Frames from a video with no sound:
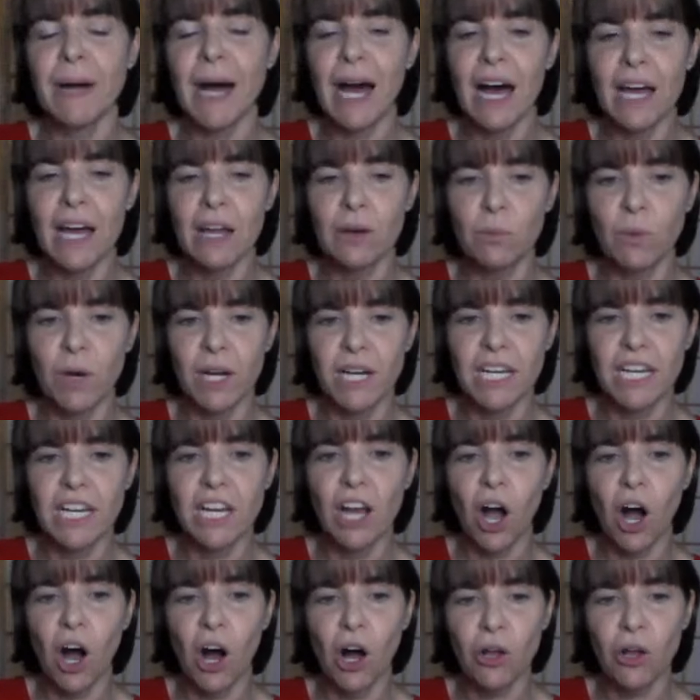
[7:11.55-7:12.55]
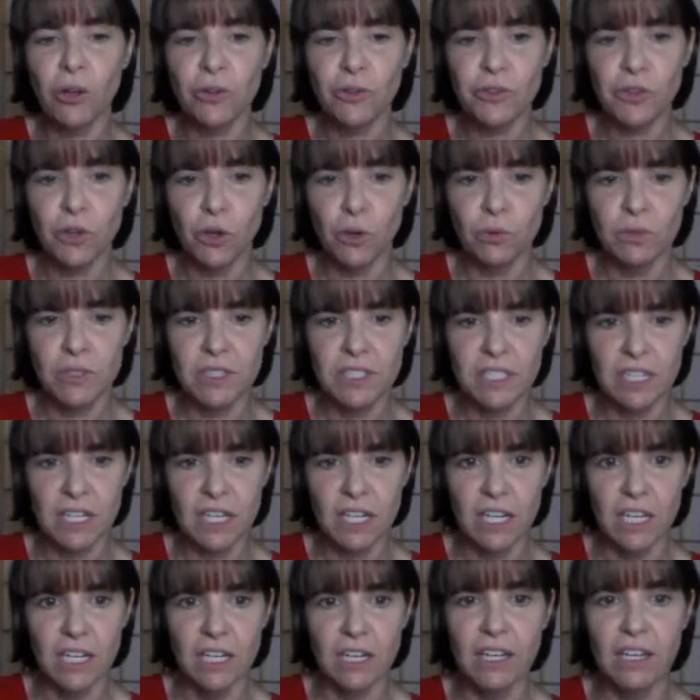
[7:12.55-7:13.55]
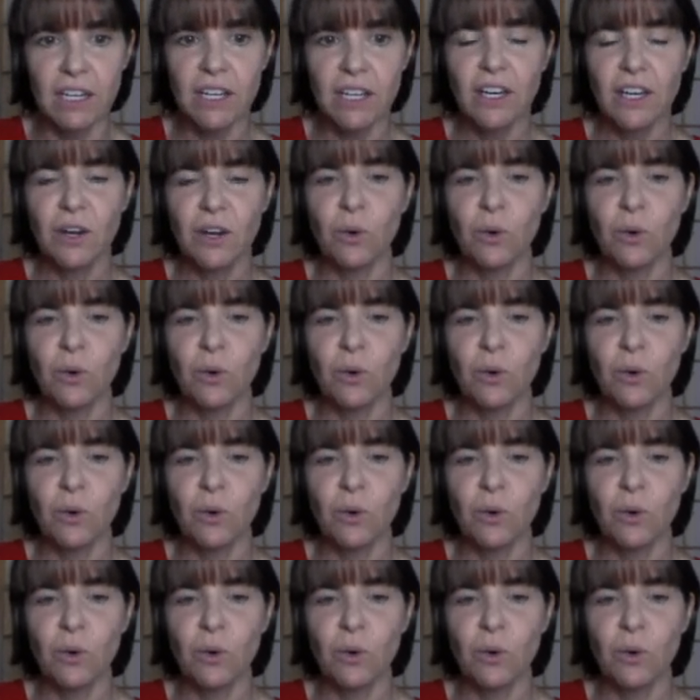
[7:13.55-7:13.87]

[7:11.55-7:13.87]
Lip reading: But what he also did